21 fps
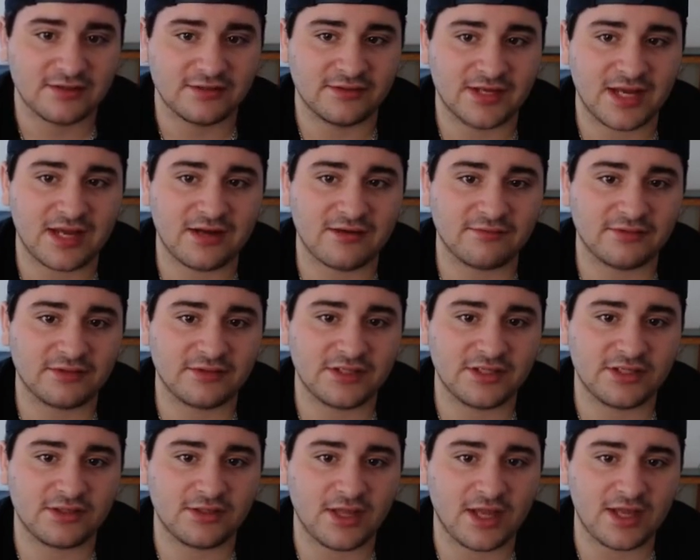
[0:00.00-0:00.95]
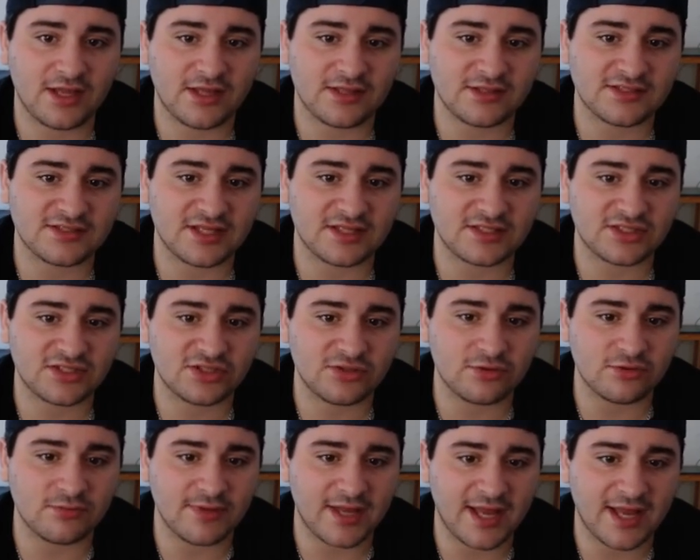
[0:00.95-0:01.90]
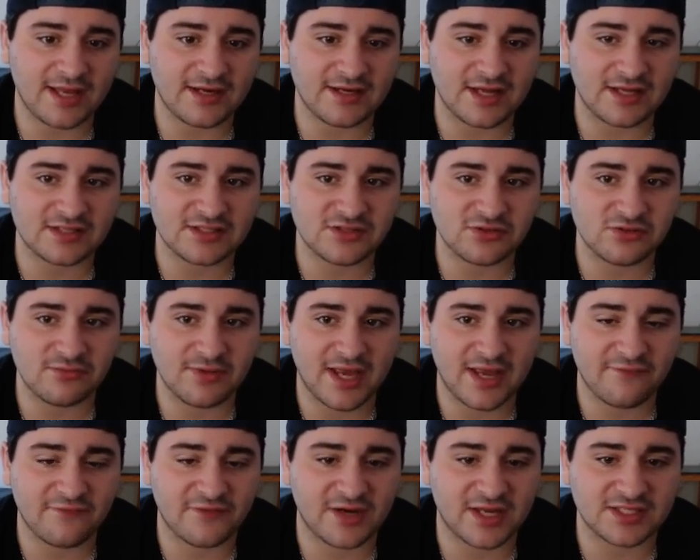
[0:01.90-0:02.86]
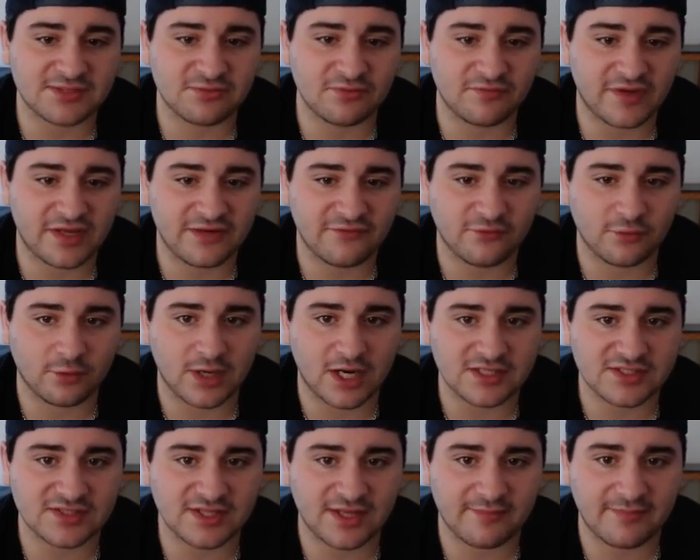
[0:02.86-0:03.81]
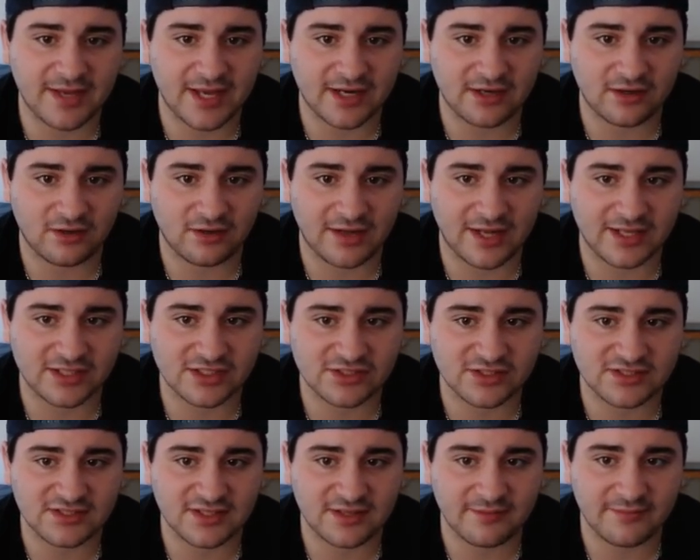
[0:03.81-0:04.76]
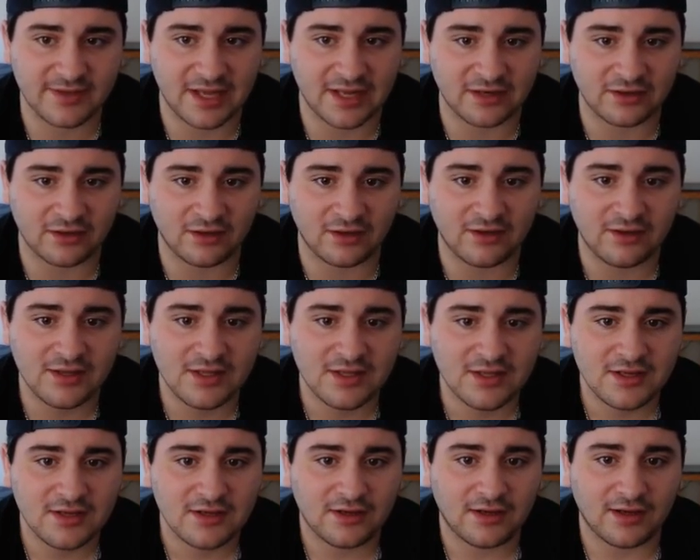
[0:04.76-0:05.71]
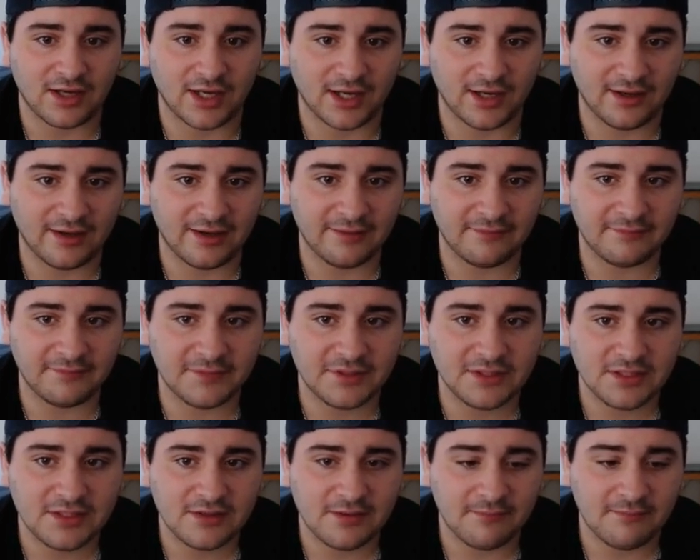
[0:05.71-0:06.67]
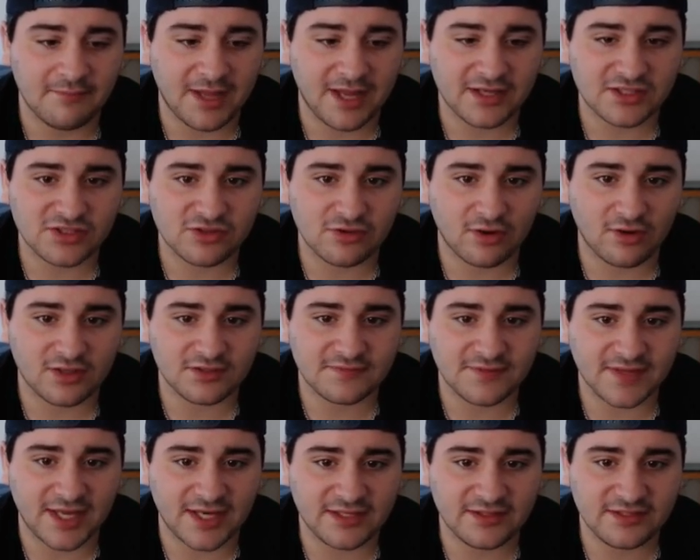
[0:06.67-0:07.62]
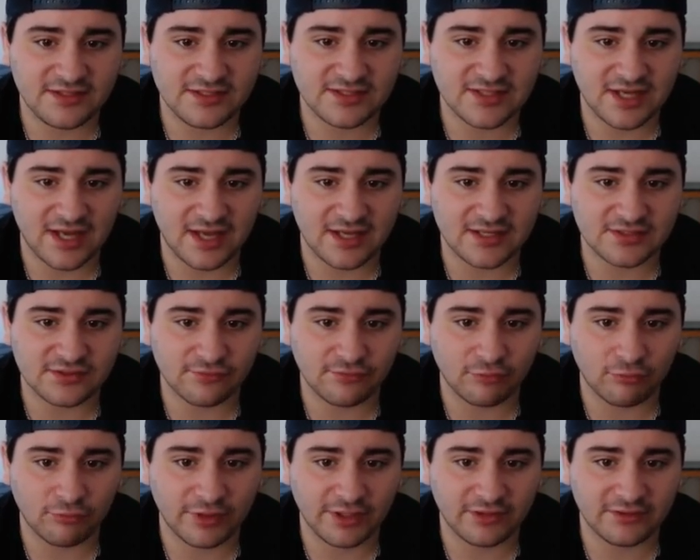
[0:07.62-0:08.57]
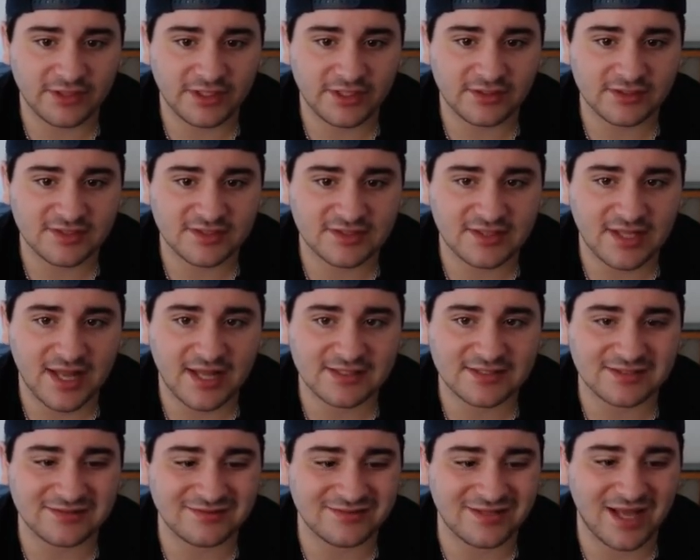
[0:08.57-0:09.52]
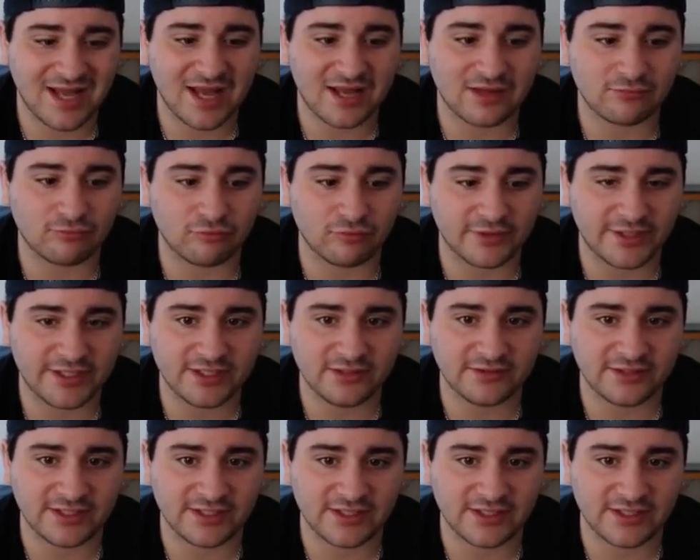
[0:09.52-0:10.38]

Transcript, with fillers: Not really... Eh, it's not too bad. Not too bad. Finesse move 84. That's not bad at all, actually. It's not bad at all um, Maxx Crosby, any of these guys, really good stats? Not really.